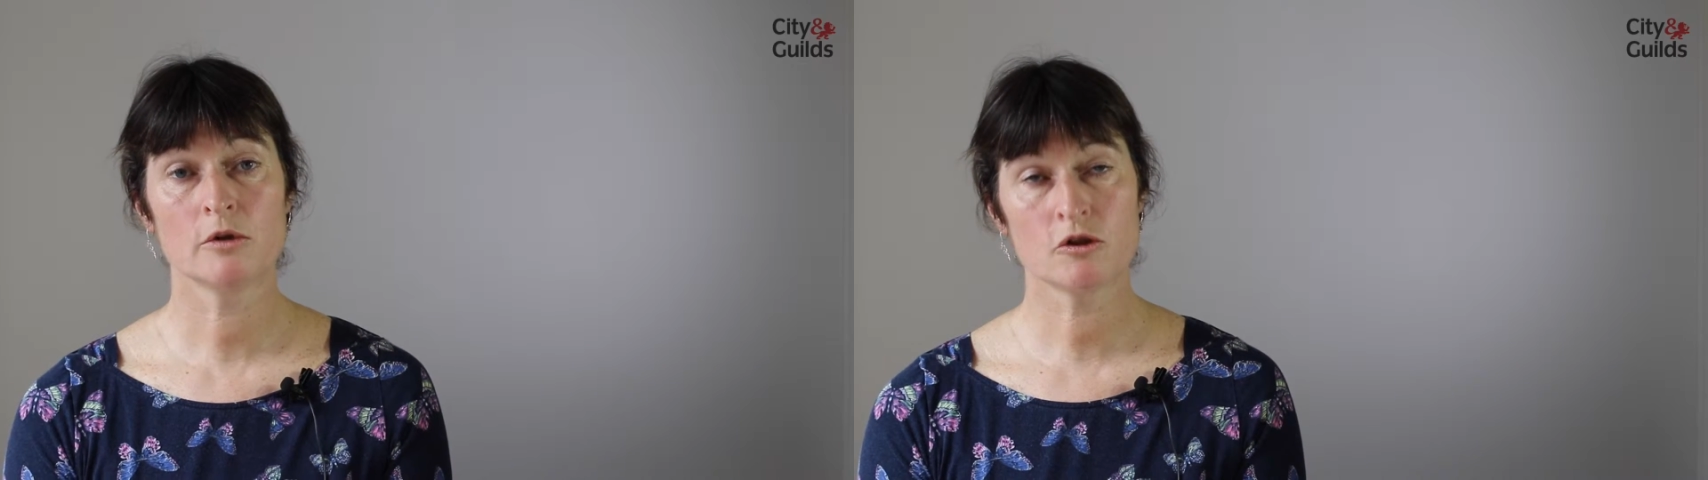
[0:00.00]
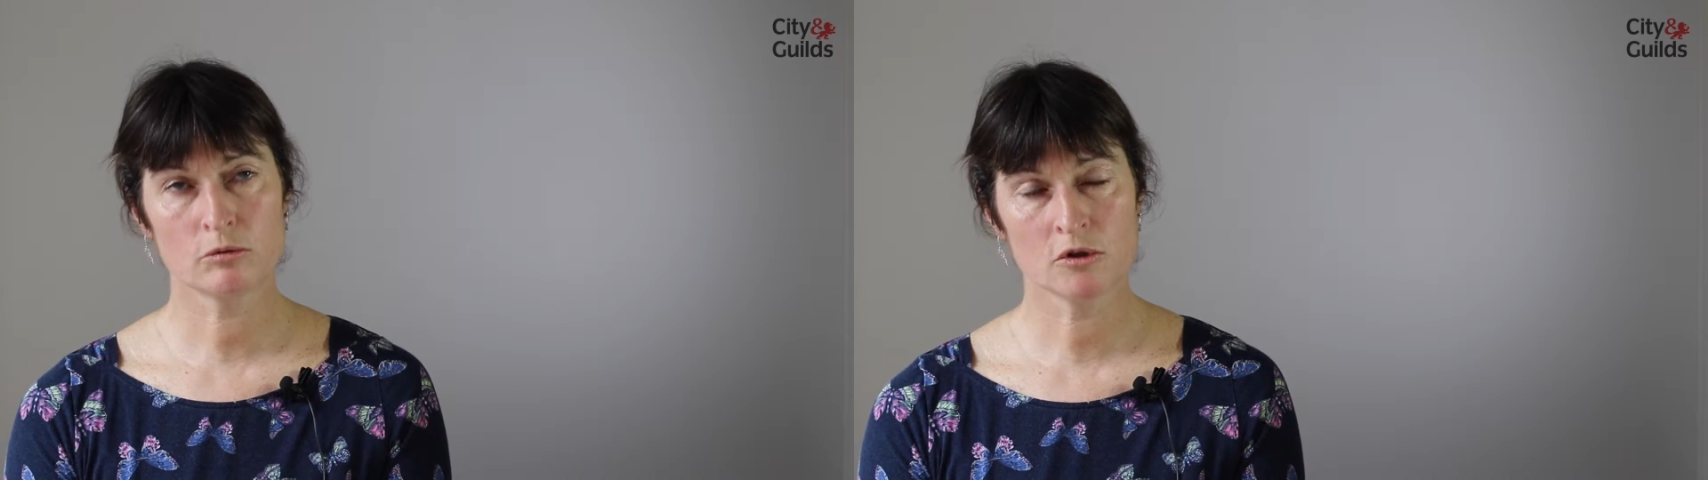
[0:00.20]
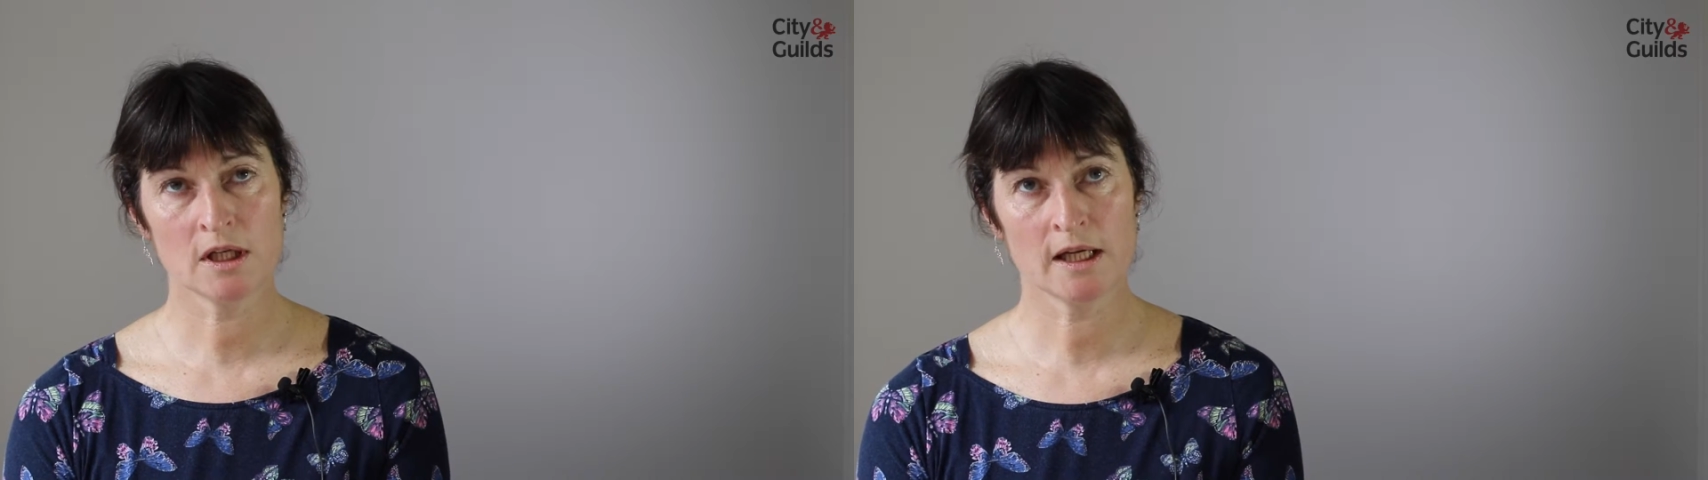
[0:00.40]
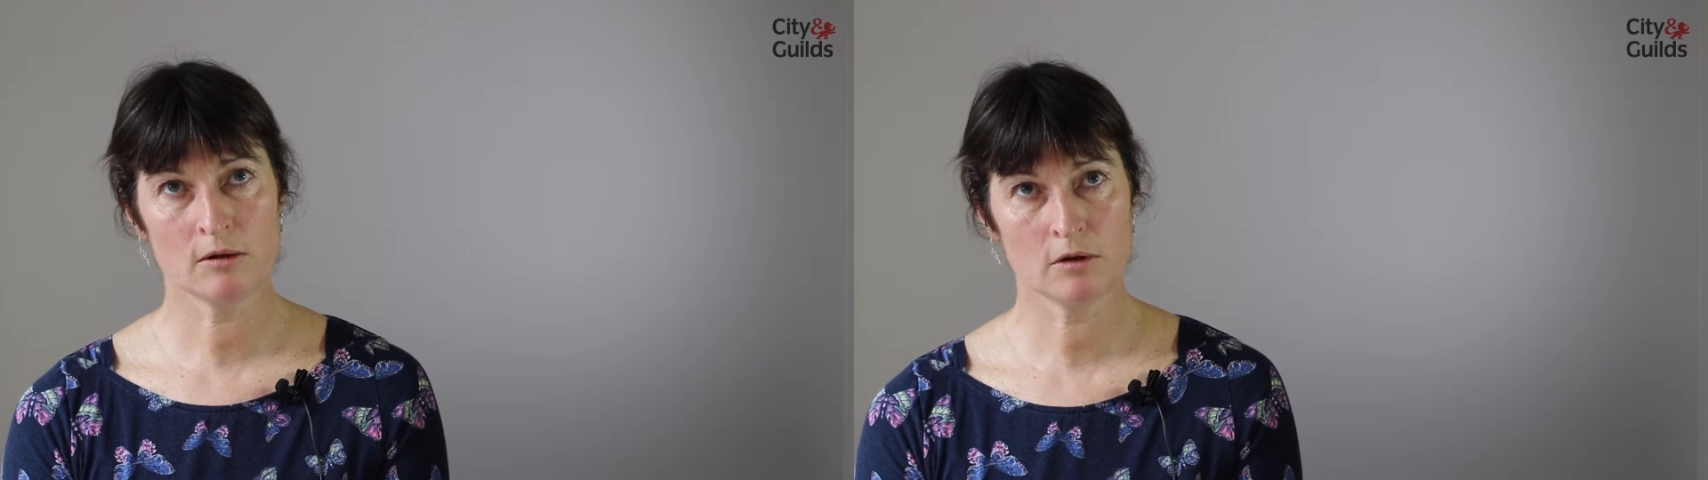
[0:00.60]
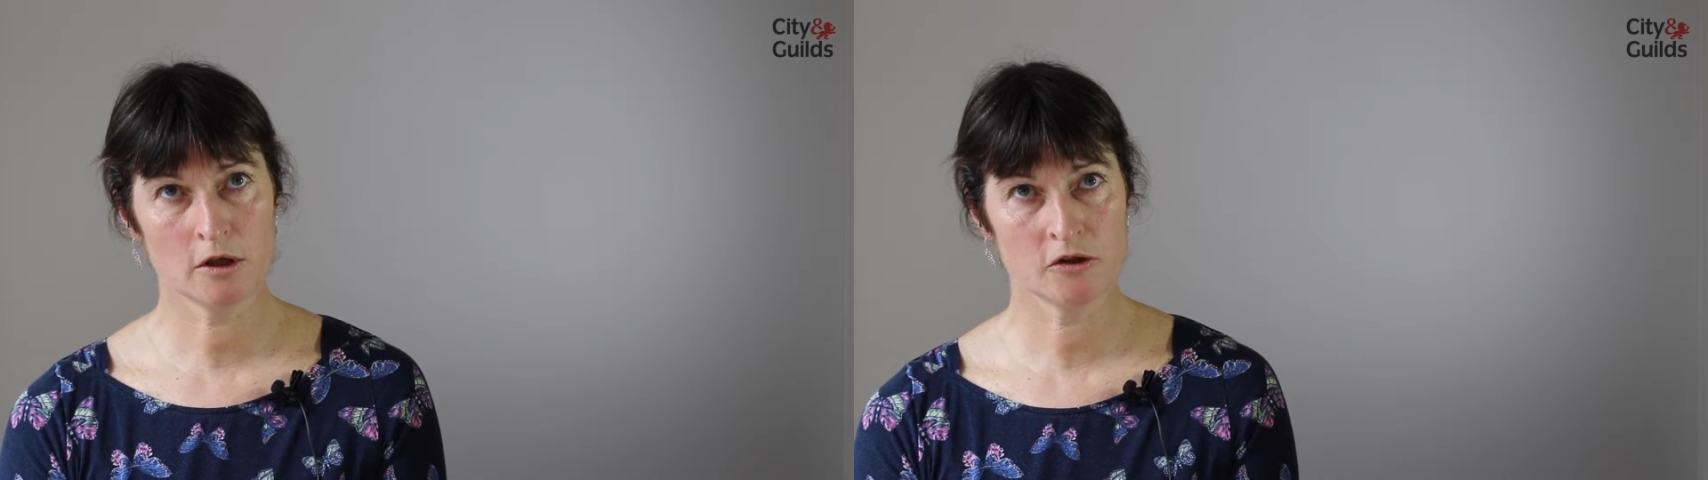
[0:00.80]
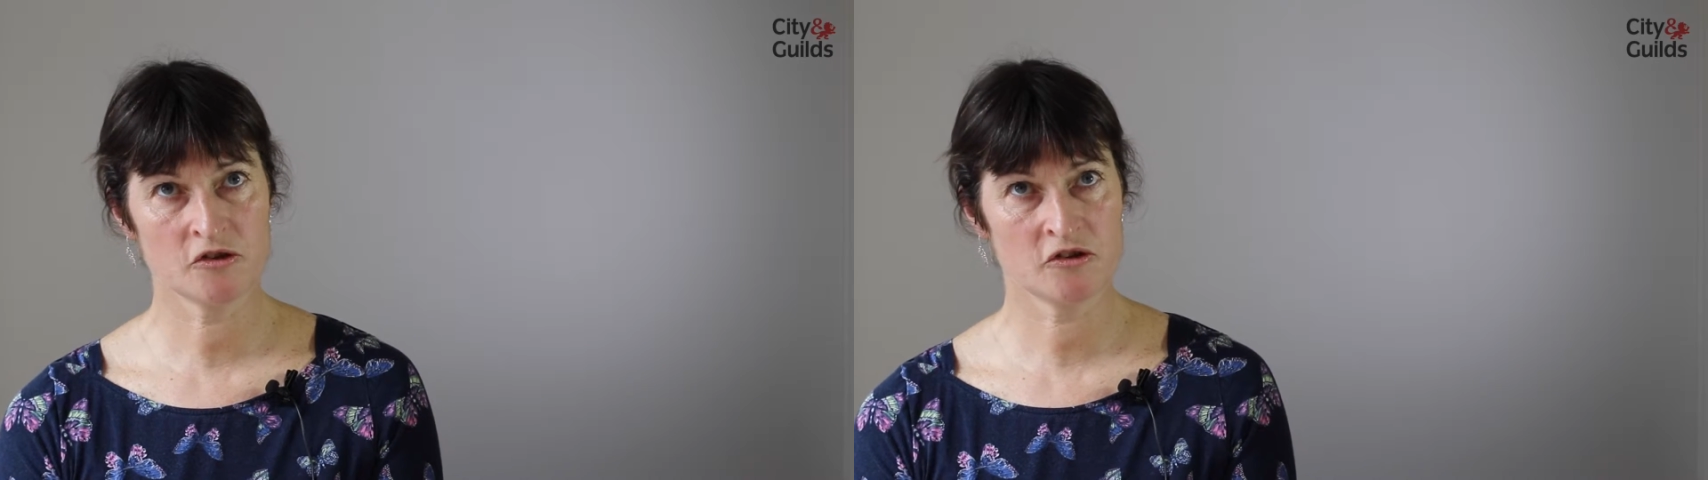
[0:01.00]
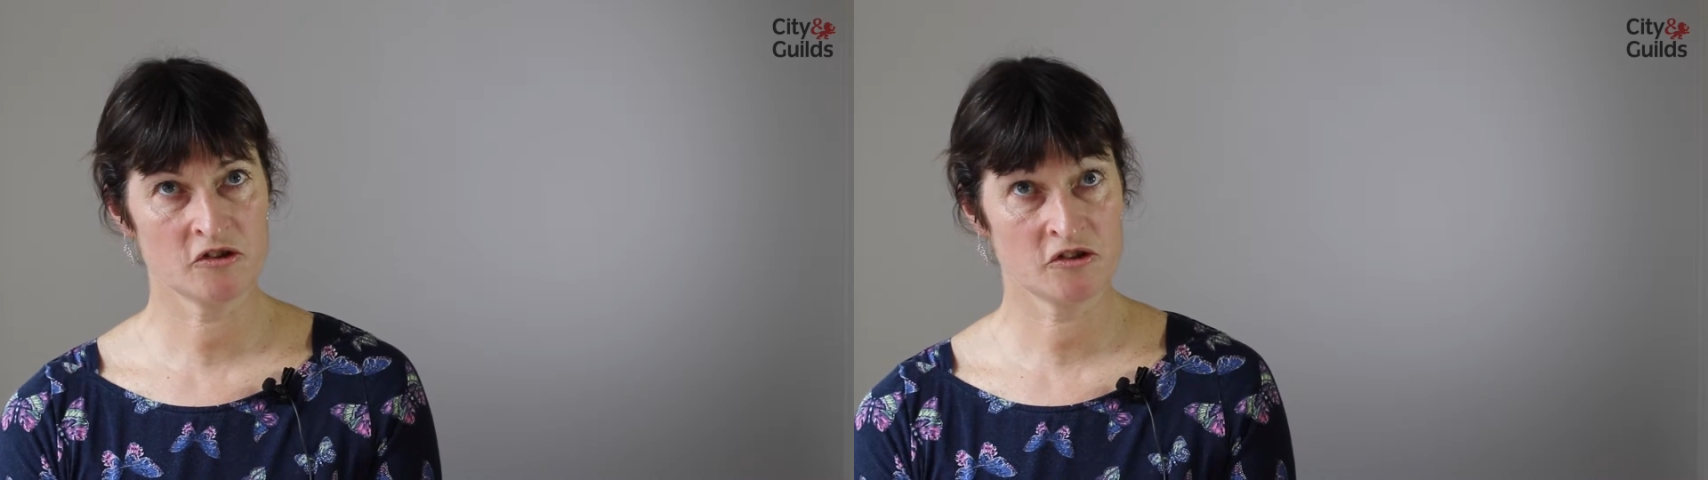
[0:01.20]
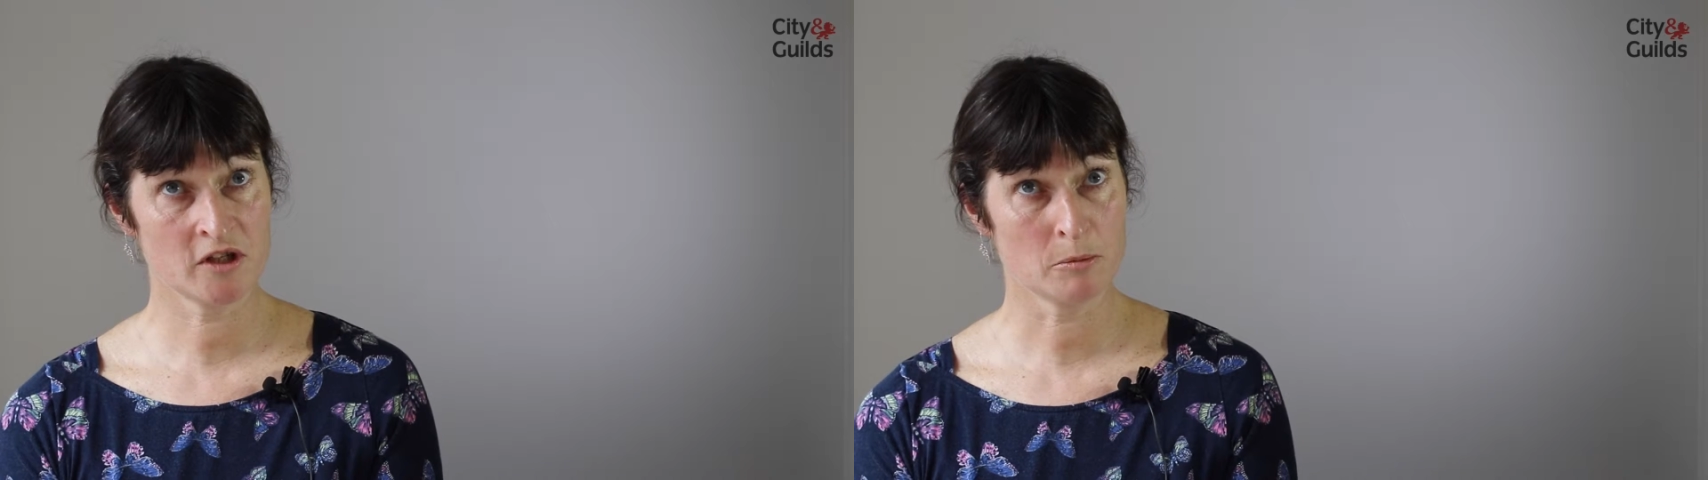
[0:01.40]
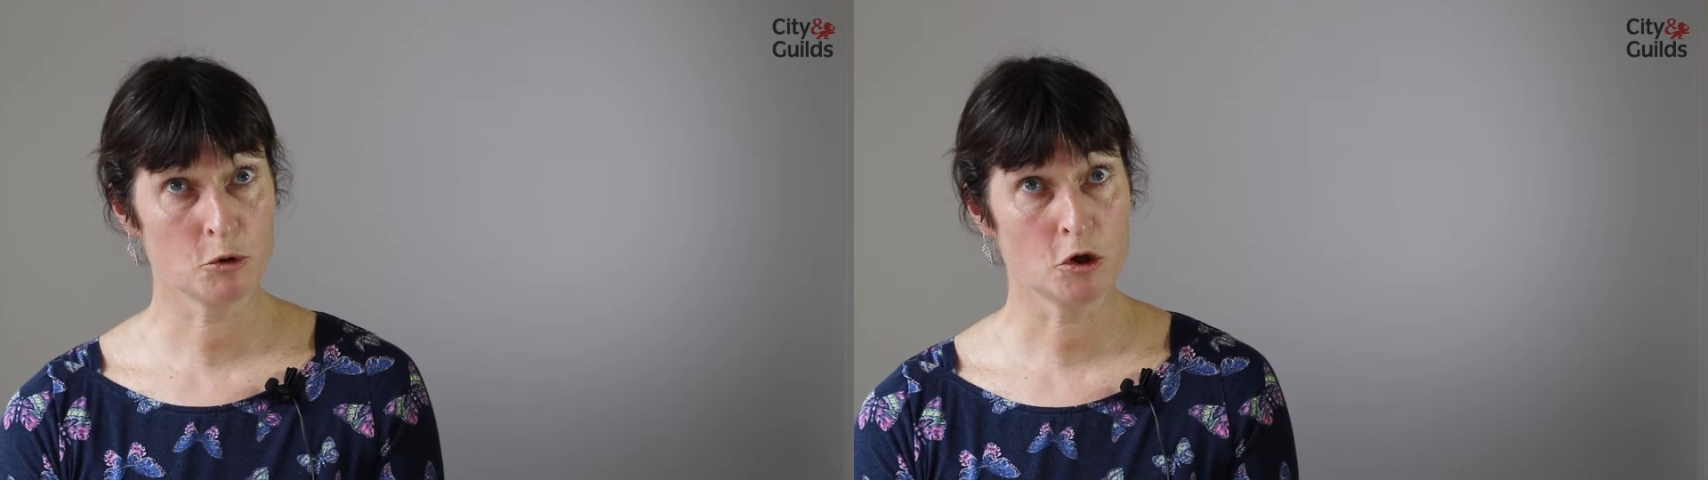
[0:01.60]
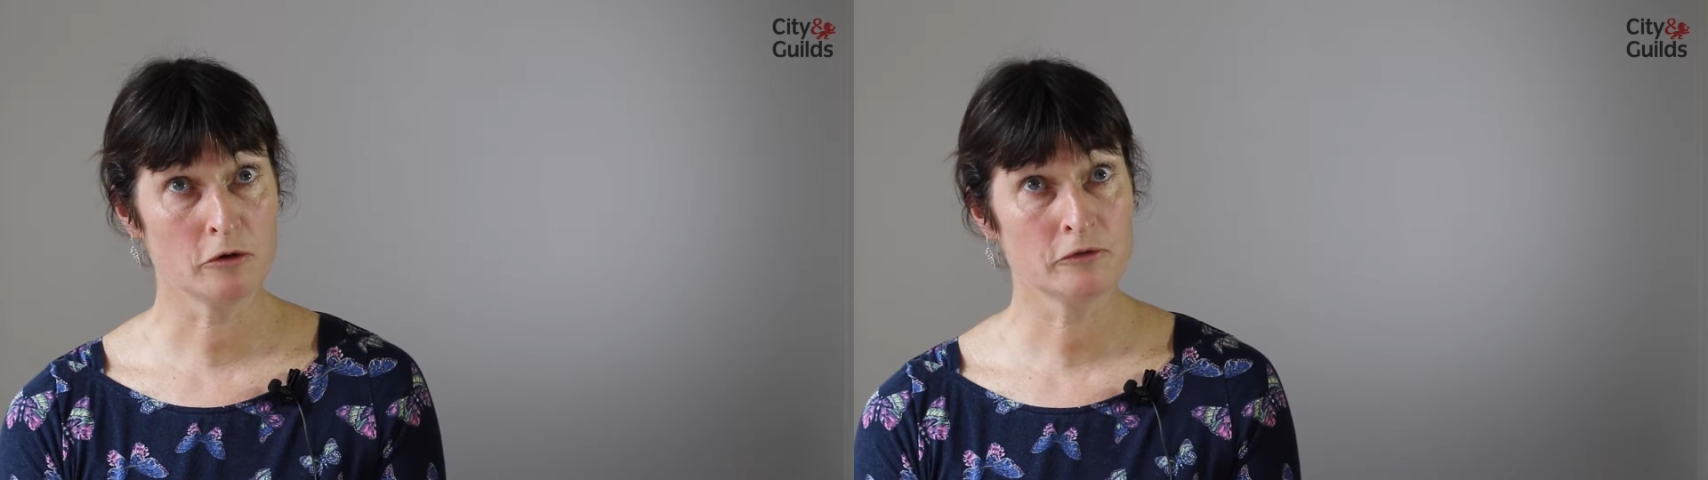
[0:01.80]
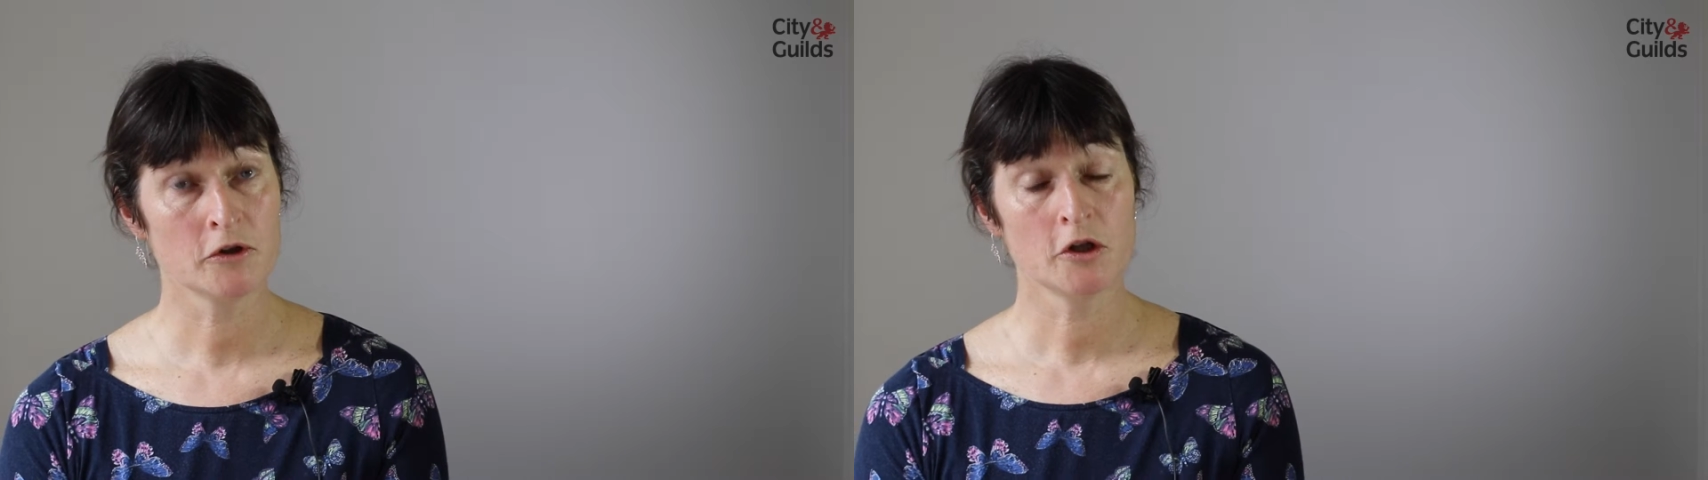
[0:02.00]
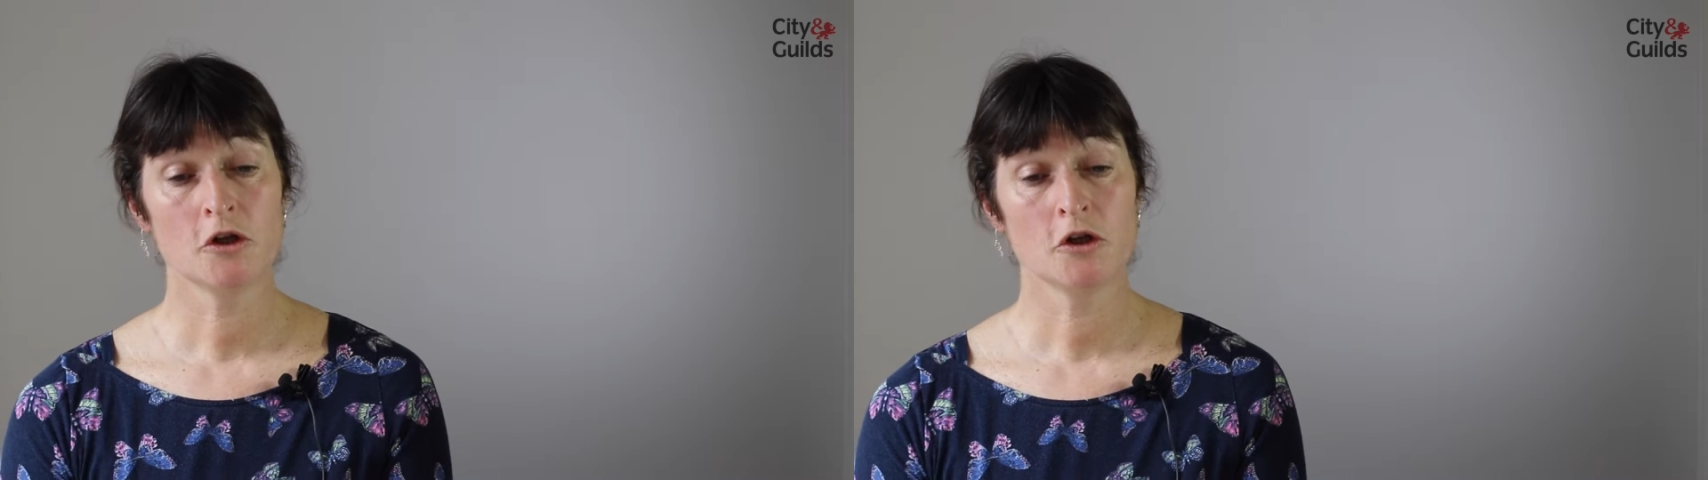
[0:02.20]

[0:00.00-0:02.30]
which would allow learners to step off